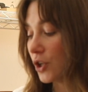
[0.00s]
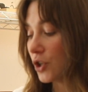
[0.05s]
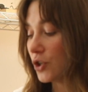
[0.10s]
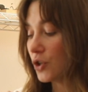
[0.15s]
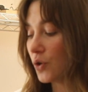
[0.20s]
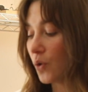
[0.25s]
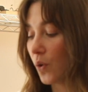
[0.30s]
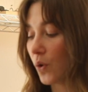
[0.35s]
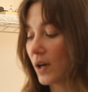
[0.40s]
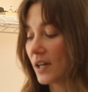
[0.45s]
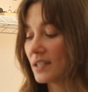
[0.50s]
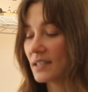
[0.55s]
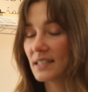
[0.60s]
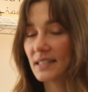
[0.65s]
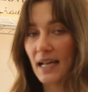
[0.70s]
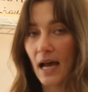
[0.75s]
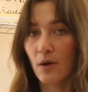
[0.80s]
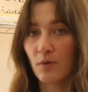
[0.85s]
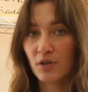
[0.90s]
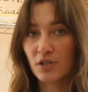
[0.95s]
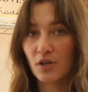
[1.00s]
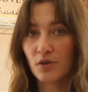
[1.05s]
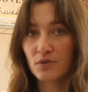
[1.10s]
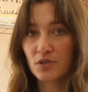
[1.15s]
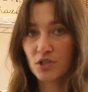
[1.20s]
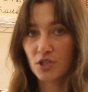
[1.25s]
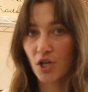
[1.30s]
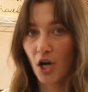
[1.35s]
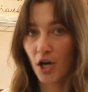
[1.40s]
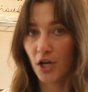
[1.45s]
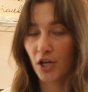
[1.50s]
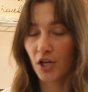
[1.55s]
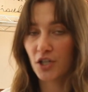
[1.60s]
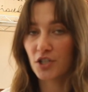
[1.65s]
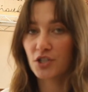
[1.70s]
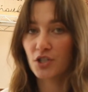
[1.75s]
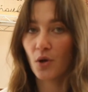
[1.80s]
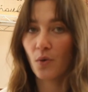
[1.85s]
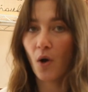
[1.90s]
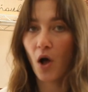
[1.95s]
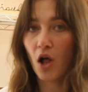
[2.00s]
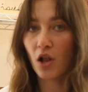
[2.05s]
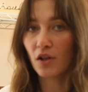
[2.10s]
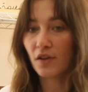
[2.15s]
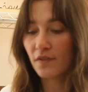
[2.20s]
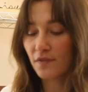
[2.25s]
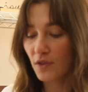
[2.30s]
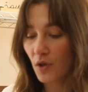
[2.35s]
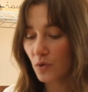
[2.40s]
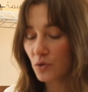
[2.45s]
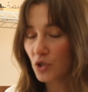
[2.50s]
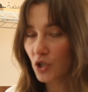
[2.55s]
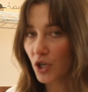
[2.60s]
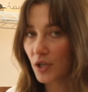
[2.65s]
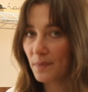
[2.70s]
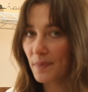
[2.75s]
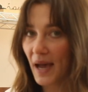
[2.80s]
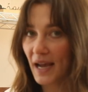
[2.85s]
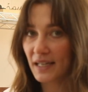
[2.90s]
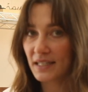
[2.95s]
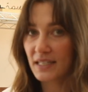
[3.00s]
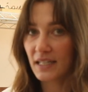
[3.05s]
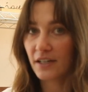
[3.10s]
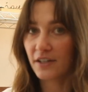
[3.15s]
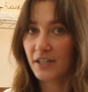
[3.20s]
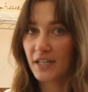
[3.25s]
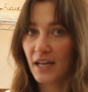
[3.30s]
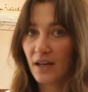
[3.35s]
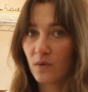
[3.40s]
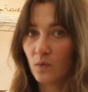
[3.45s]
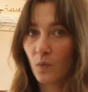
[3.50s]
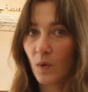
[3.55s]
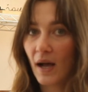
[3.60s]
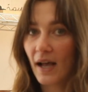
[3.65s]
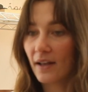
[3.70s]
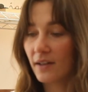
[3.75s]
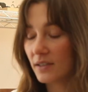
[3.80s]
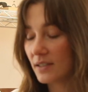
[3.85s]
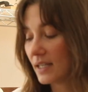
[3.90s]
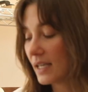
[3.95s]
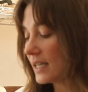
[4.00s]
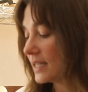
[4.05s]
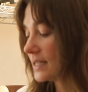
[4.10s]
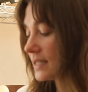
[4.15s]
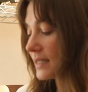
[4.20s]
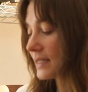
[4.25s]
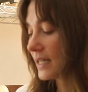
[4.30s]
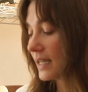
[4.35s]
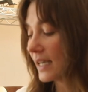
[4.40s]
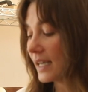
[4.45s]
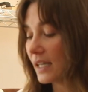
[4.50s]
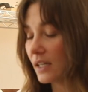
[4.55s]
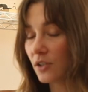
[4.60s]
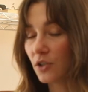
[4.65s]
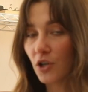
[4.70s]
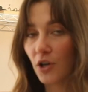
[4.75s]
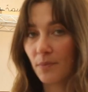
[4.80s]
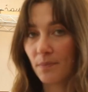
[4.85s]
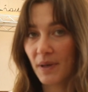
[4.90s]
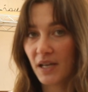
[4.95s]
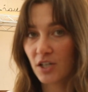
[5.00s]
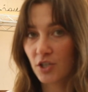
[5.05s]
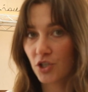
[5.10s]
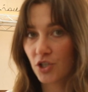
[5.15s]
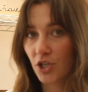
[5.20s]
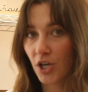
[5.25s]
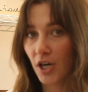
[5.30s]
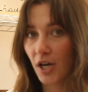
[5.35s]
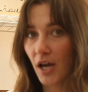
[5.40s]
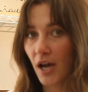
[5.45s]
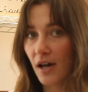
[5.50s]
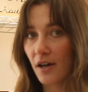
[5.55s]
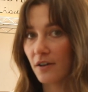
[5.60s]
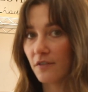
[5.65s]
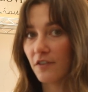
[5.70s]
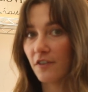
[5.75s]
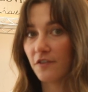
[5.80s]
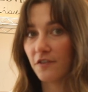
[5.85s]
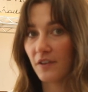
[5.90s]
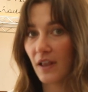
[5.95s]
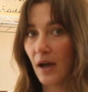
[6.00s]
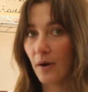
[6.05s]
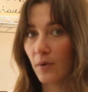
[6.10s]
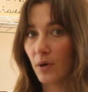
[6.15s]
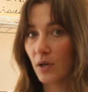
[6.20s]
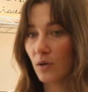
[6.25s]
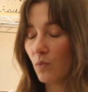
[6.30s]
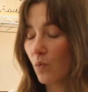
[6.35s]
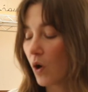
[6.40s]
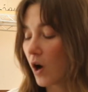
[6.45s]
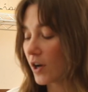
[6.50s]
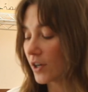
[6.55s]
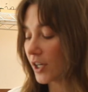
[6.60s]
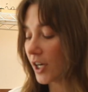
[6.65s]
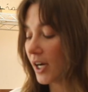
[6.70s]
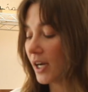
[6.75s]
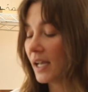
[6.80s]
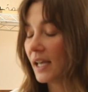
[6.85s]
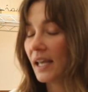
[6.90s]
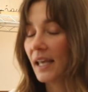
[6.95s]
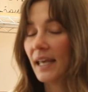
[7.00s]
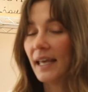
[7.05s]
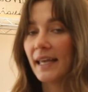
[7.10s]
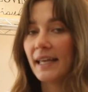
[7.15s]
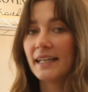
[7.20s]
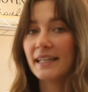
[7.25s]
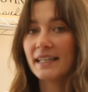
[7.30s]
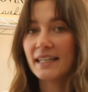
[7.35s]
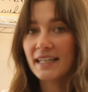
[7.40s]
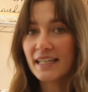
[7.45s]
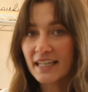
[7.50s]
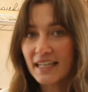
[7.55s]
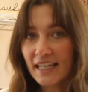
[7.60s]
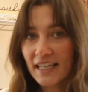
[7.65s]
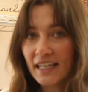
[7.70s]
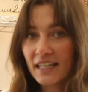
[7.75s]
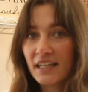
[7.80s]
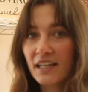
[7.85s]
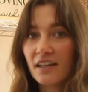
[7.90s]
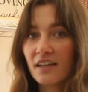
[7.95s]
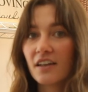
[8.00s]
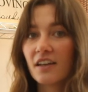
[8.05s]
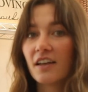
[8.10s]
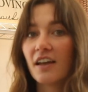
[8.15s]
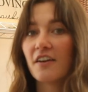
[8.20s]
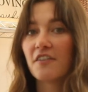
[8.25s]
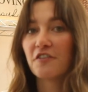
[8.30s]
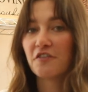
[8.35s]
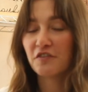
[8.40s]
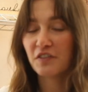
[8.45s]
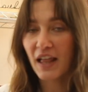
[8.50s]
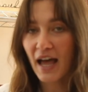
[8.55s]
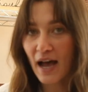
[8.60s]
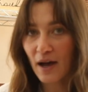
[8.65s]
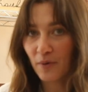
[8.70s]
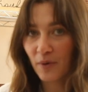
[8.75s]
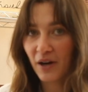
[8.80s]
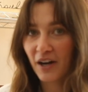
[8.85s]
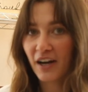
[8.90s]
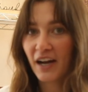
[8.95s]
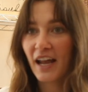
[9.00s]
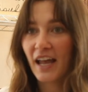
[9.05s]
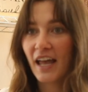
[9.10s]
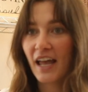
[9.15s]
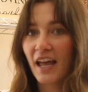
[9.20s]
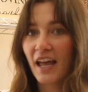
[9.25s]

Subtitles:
your sourdough starter, so all of those good bacteria and wild yeast in your mixture of flour and water, need flour